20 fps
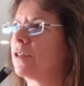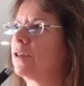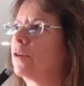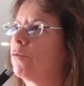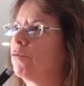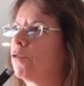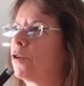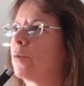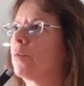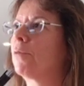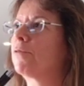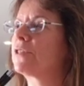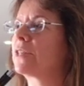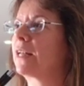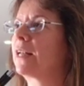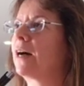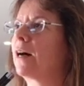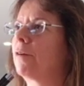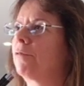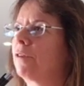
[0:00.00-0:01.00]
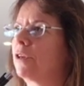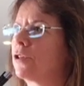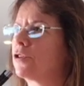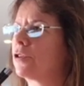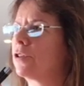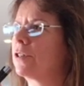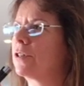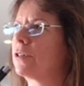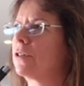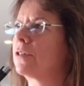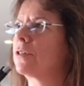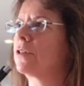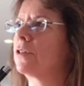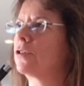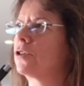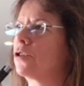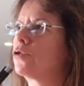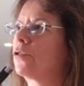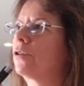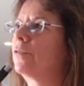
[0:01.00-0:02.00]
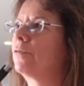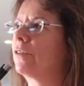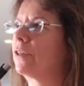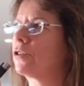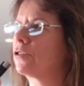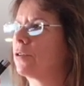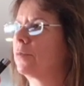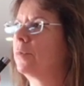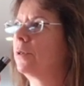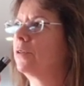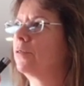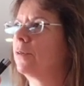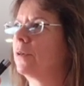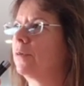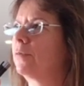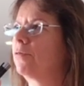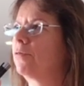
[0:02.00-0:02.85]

in the form of Sanara Ventures. This is a joint venture between